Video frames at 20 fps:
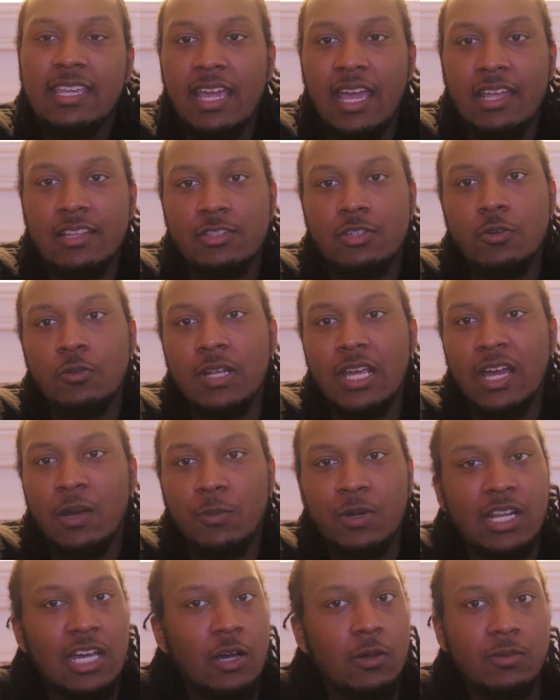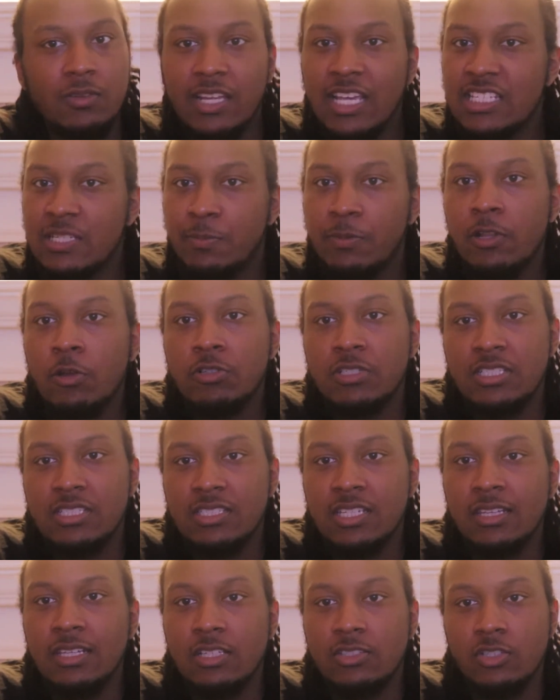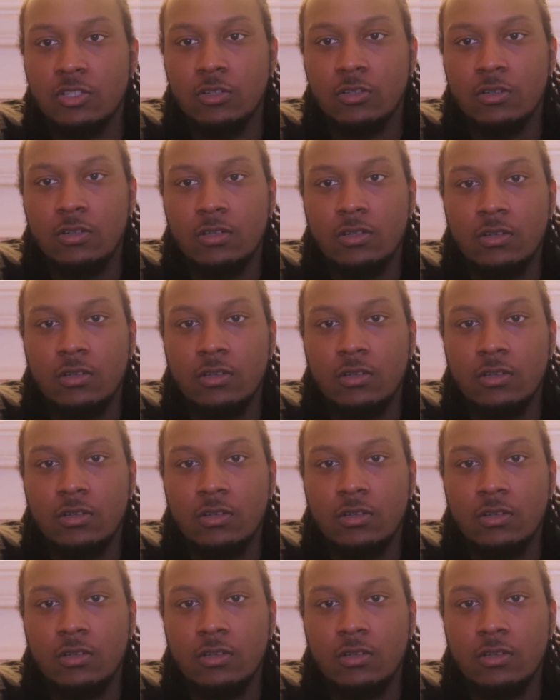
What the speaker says: can't do that without Nancy Pelosi's signature,